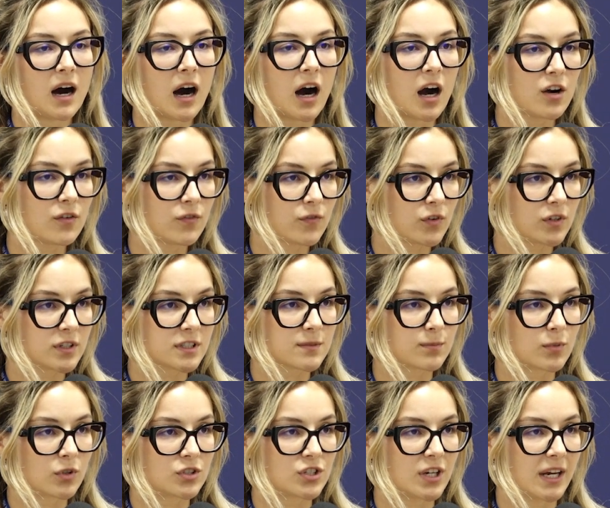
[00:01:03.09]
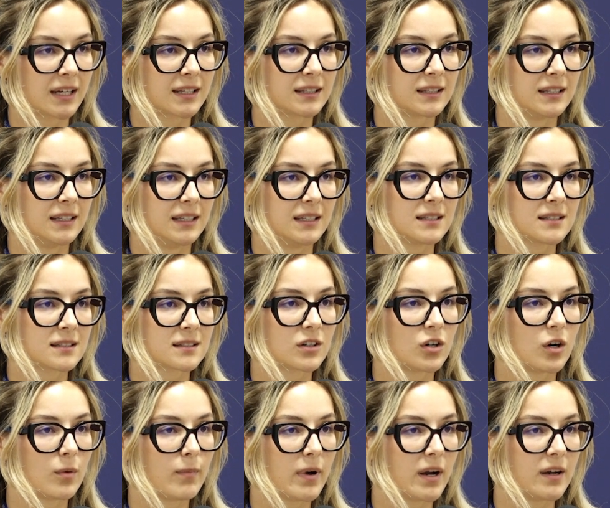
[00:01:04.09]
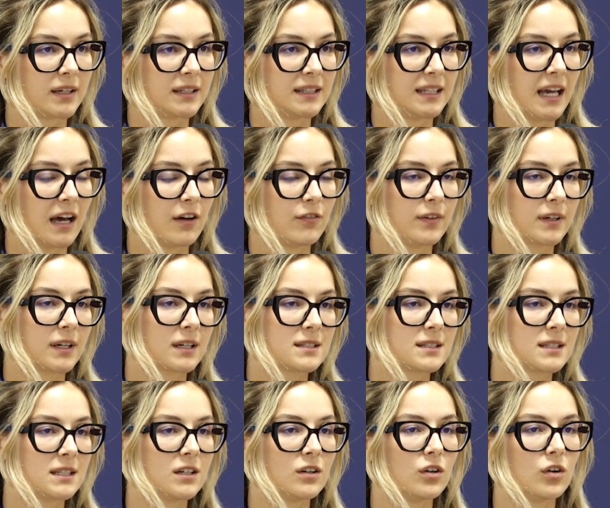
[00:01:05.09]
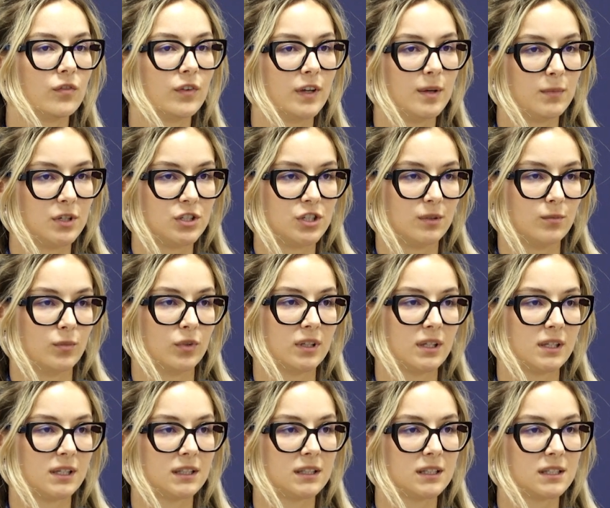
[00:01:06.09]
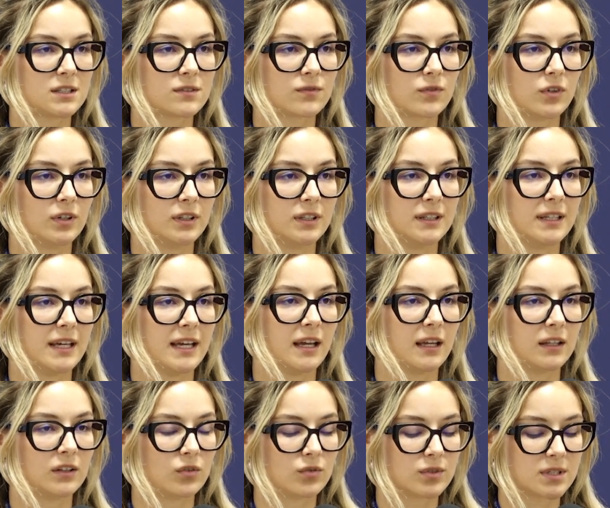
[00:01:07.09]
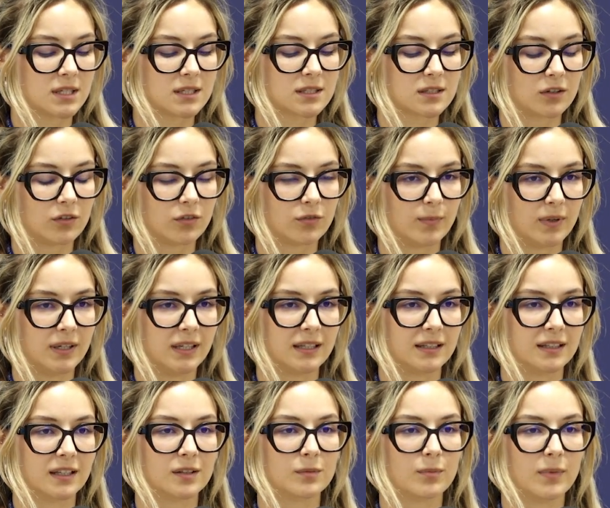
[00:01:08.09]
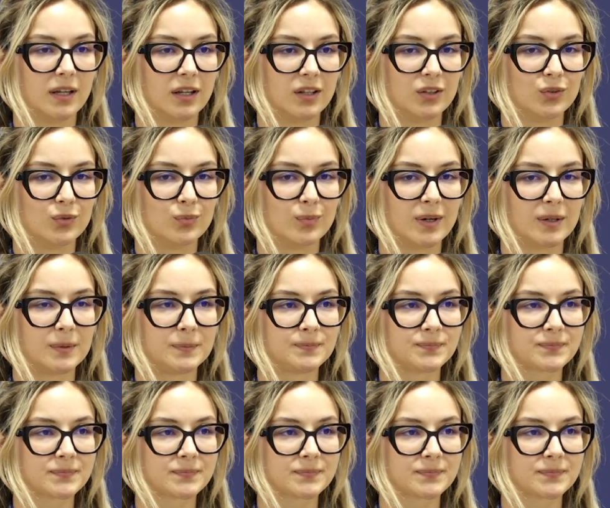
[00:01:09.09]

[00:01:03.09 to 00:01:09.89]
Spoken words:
Our first project is comparing the efficacy of imaging modalities for the diagnosis of malignant melanoma.